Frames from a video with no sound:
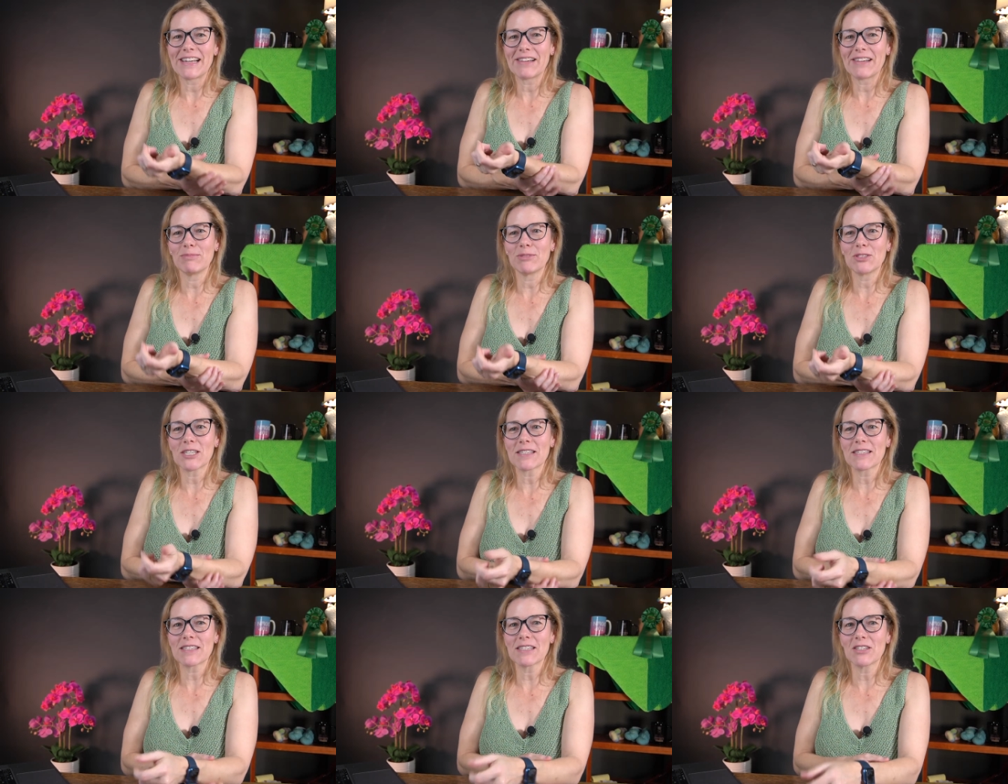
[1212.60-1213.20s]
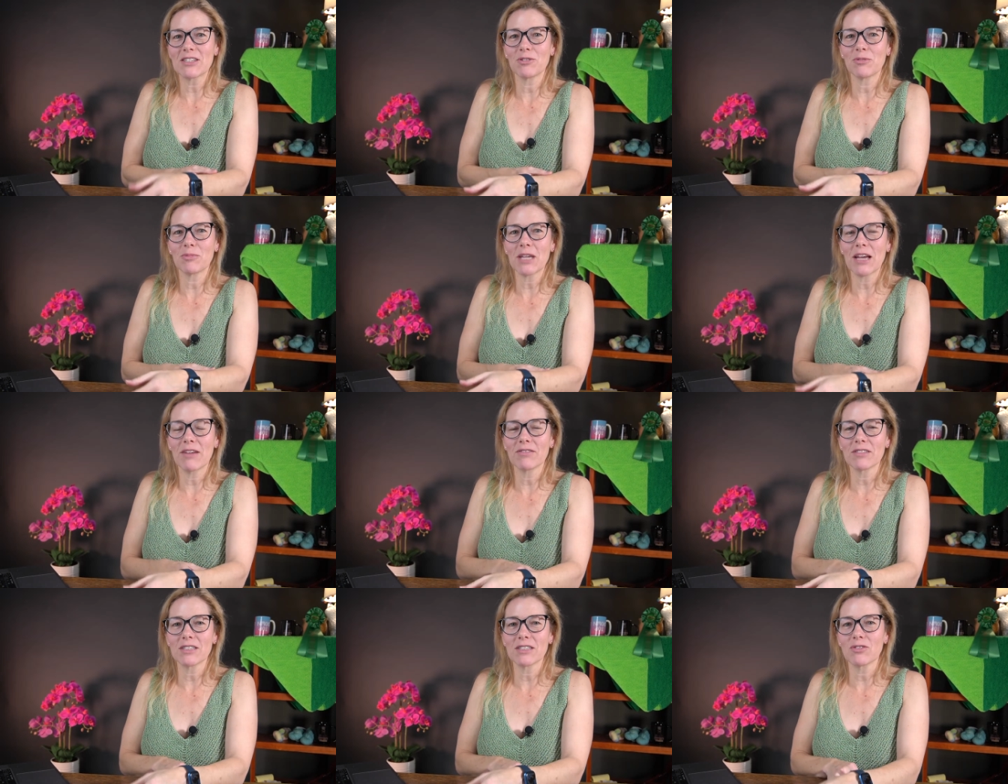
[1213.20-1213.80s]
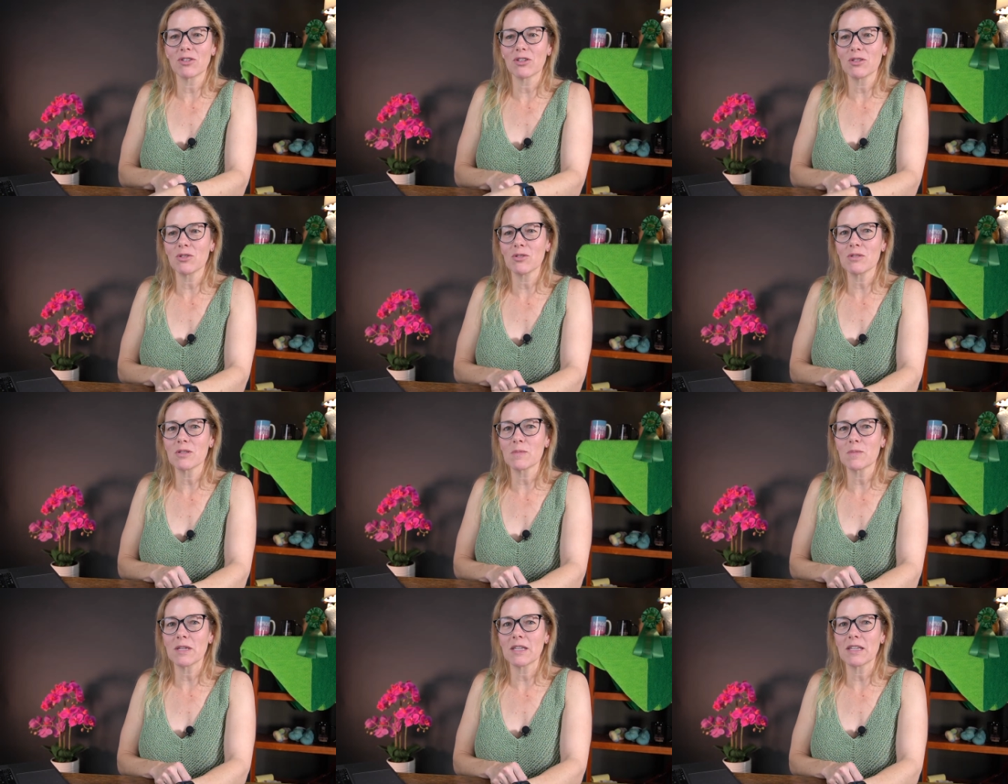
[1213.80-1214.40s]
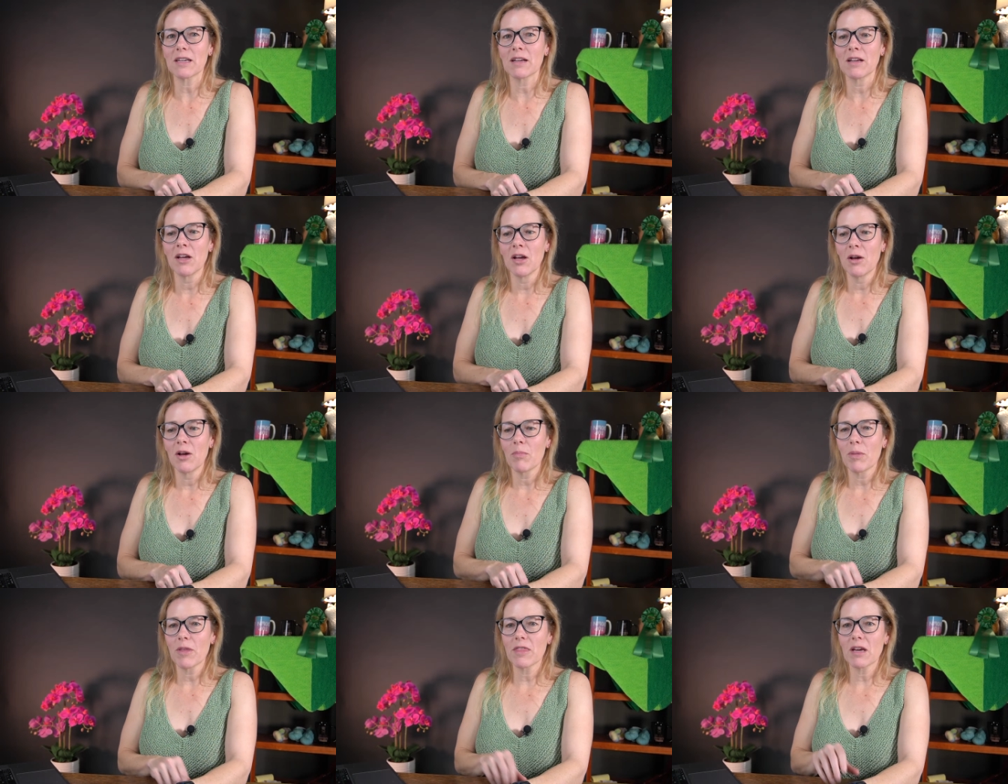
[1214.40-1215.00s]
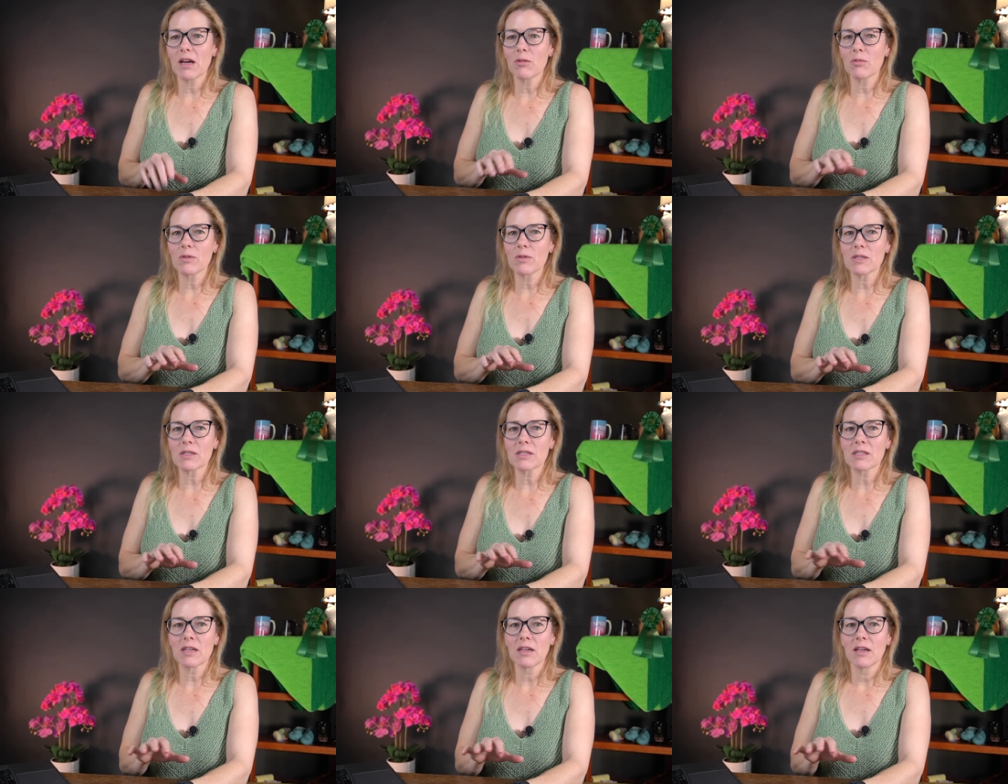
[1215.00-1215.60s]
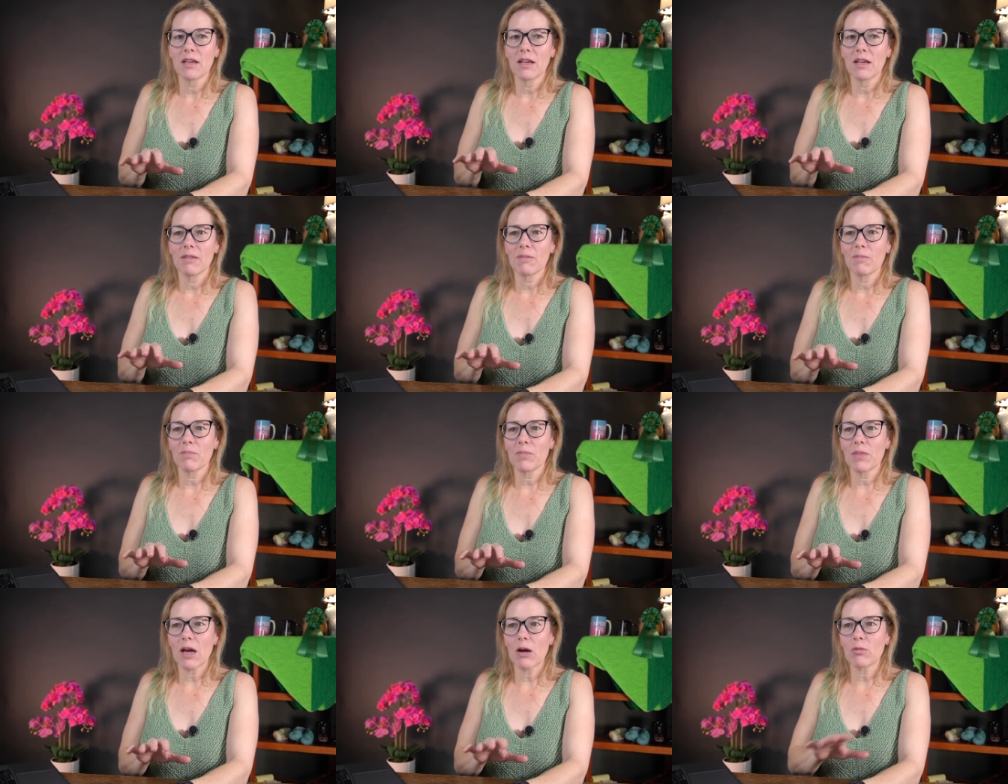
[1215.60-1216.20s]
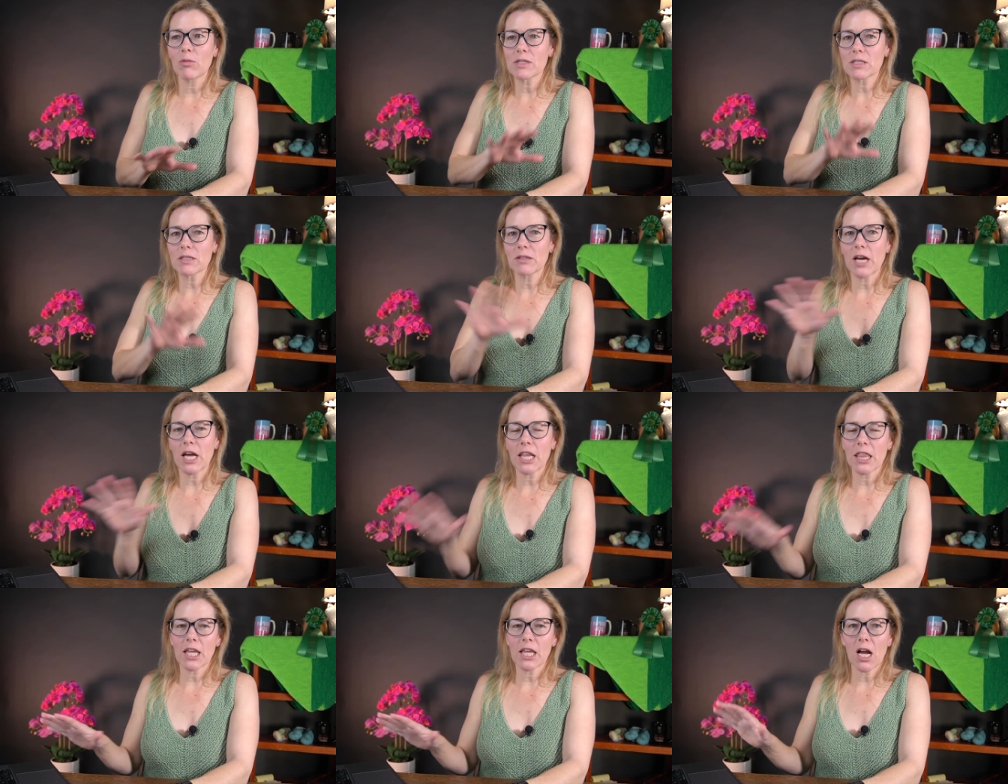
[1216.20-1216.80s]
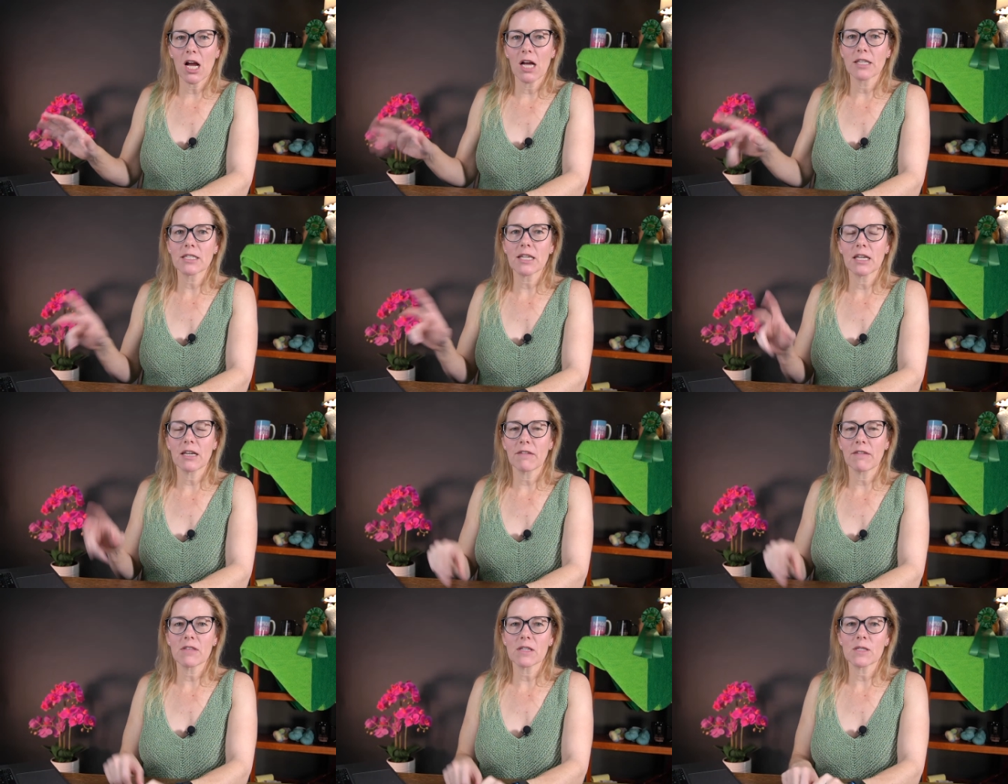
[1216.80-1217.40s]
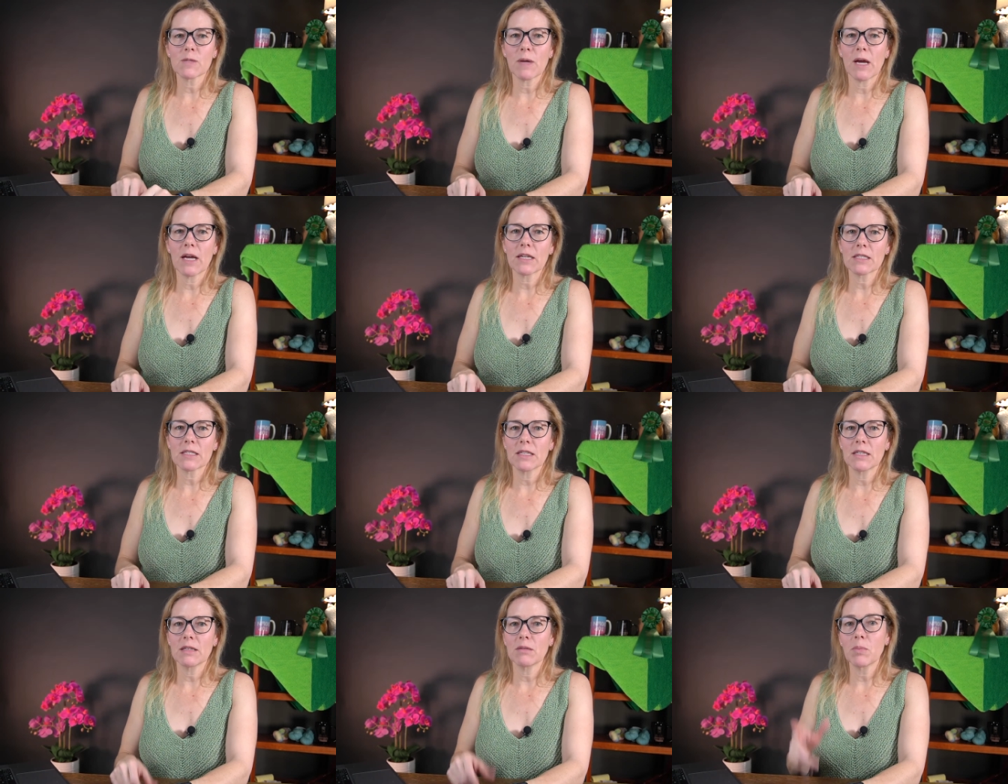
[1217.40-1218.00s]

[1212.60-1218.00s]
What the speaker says: Just, we have a different news media, but that was a lot of the content of this magazine.